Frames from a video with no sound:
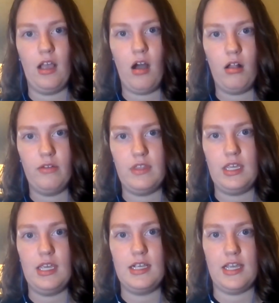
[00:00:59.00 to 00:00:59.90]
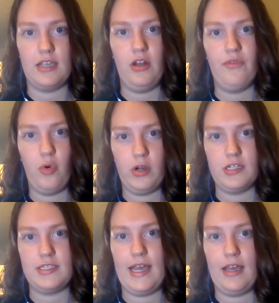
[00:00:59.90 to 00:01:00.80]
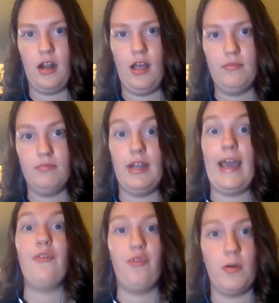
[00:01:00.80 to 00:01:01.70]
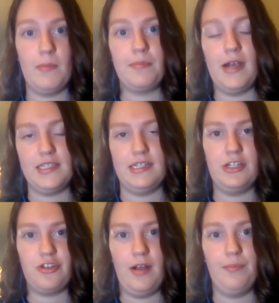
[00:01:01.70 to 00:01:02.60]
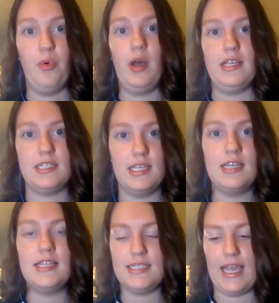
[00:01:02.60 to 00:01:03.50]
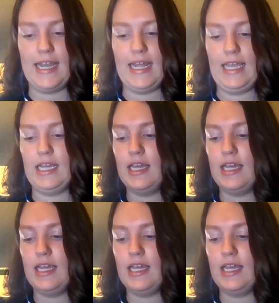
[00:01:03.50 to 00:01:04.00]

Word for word: all of the executive orders that um, now former President Trump was signing.